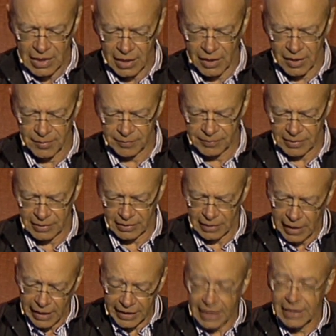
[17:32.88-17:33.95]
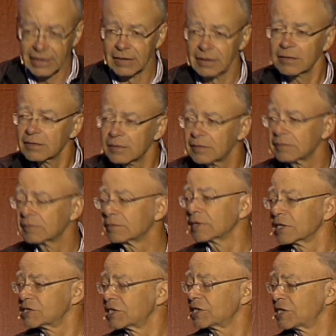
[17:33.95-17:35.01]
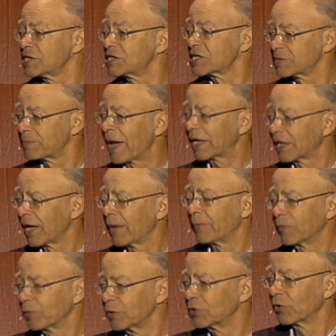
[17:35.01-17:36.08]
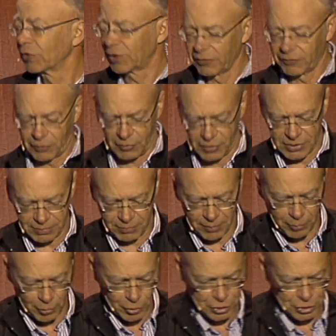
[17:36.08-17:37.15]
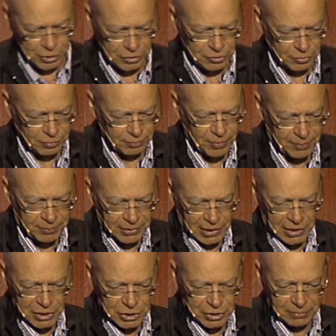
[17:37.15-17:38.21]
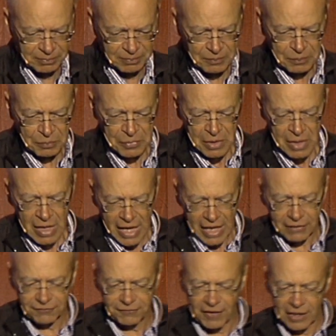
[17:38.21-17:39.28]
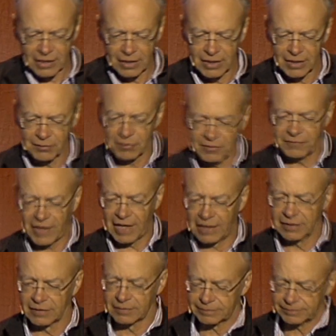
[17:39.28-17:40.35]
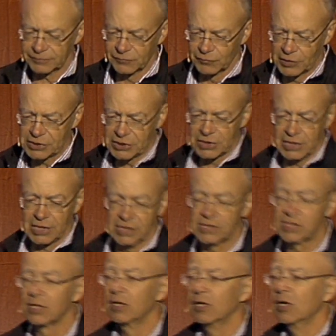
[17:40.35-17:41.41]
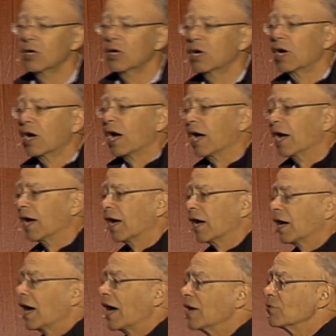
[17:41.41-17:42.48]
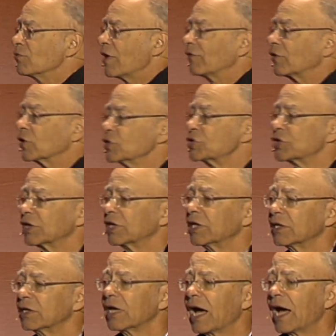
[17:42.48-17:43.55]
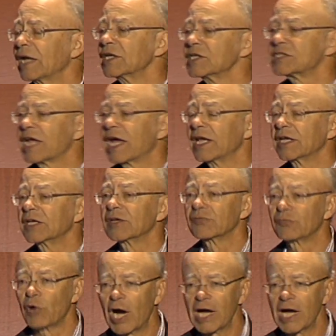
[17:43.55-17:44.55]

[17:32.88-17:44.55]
Again, the statistics back it up, and we're talking, of course, proportionate to population. And finally, we've had, in recent years, a revolution in understanding of